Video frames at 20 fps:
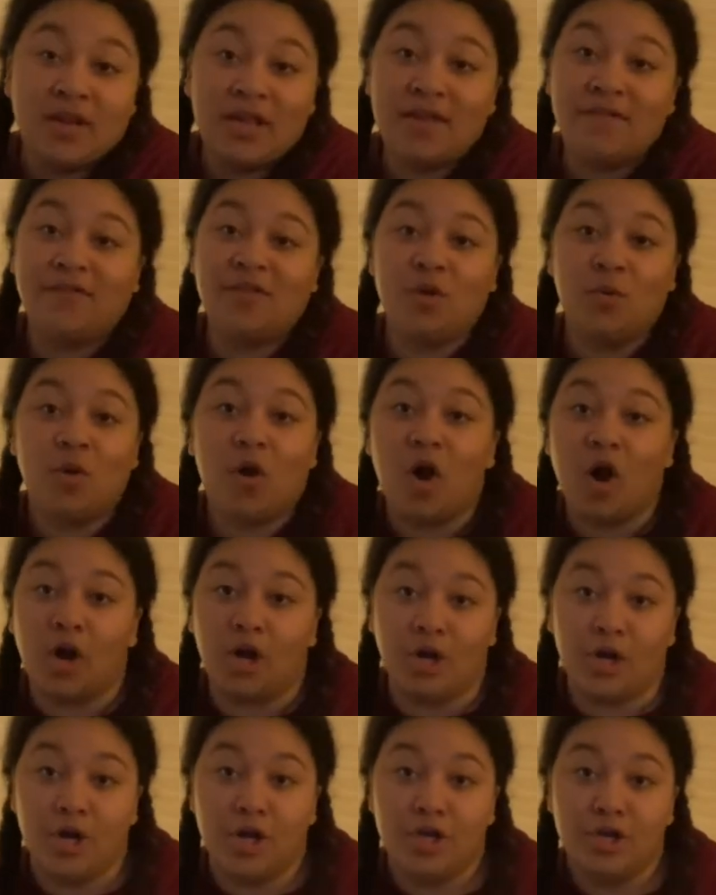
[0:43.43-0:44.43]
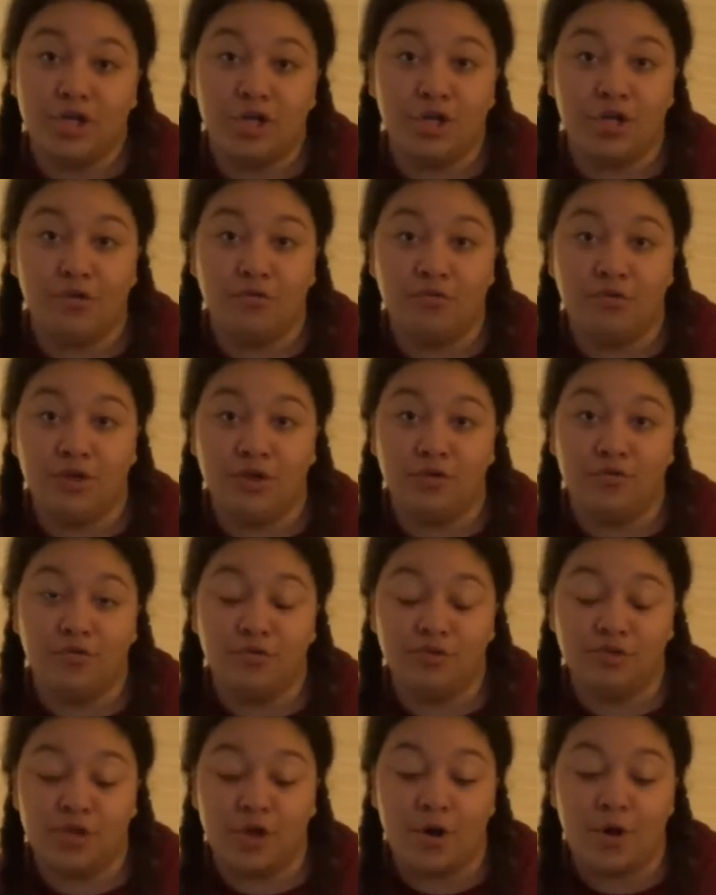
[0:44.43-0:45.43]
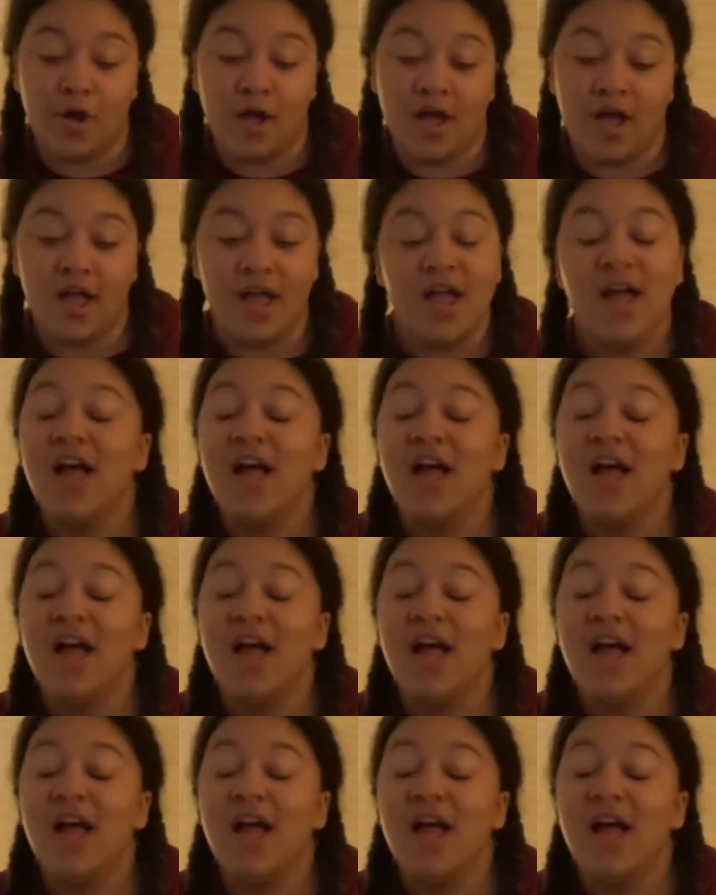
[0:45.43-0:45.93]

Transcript: if you are new, new. So uh,